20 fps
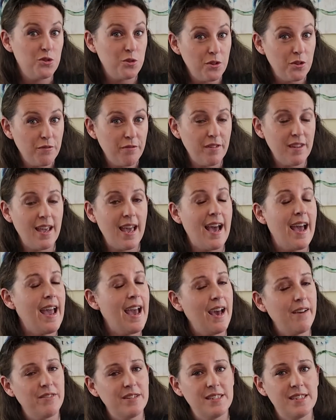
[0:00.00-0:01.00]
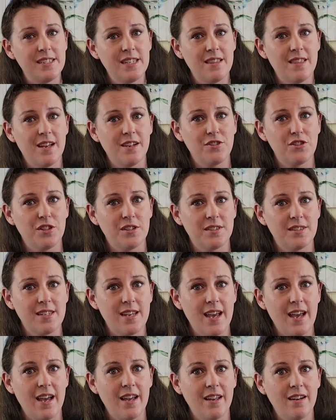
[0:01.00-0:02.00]
Truthfully, I haven't seen that just
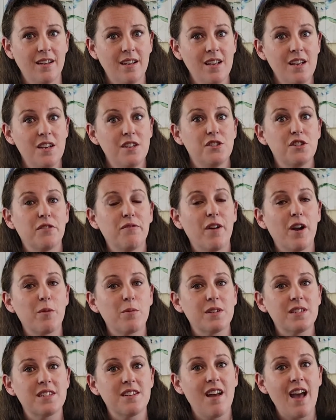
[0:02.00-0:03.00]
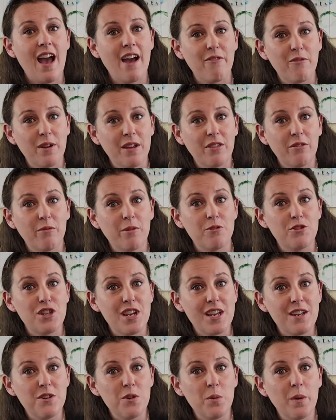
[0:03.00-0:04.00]
yet. So far, we're still halfway through
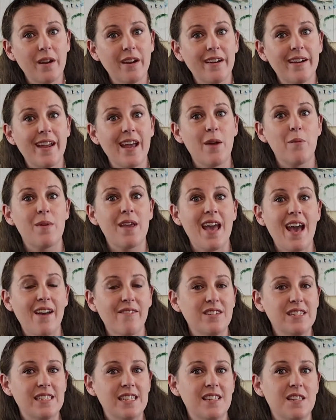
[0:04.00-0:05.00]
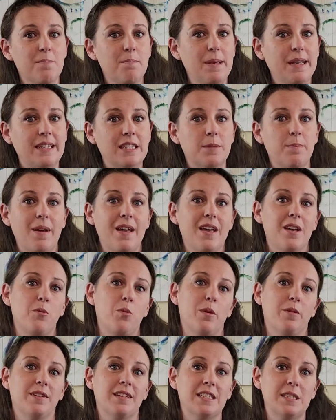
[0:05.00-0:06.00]
January and we haven't seen the big spike
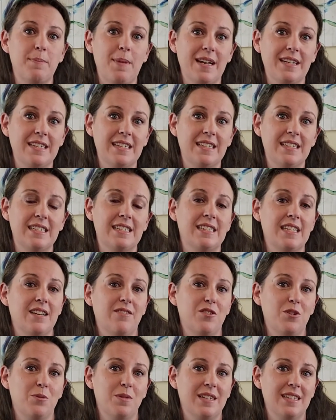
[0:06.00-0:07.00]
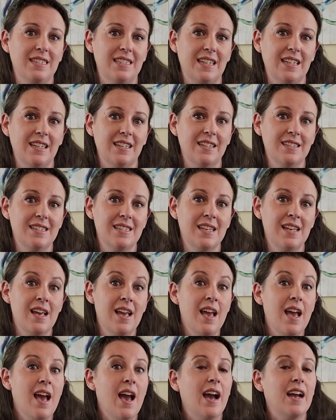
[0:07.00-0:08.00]
we were expecting to see of new listings.
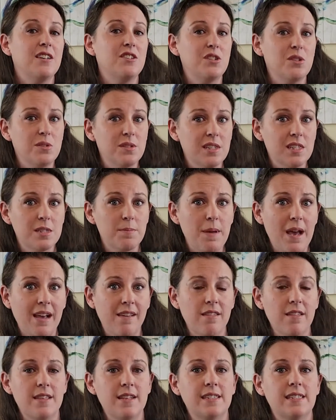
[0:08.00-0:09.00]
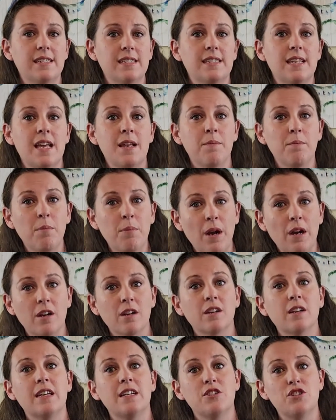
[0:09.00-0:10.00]
I do suspect that this is in
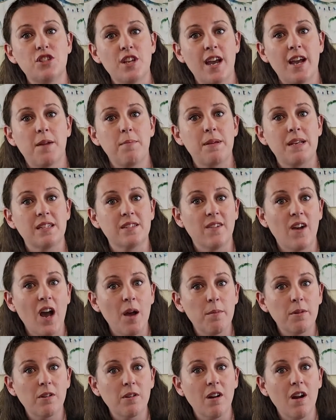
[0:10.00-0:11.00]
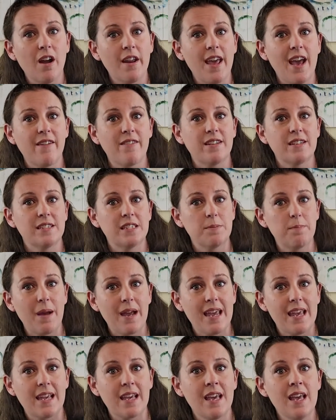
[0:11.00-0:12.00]
part in check because of Omicron having a
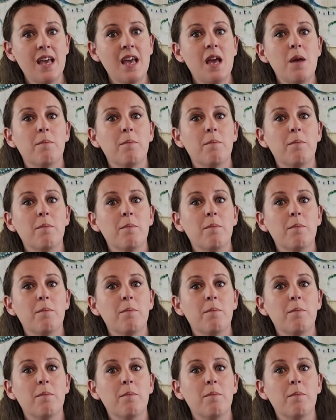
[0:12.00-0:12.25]
spike,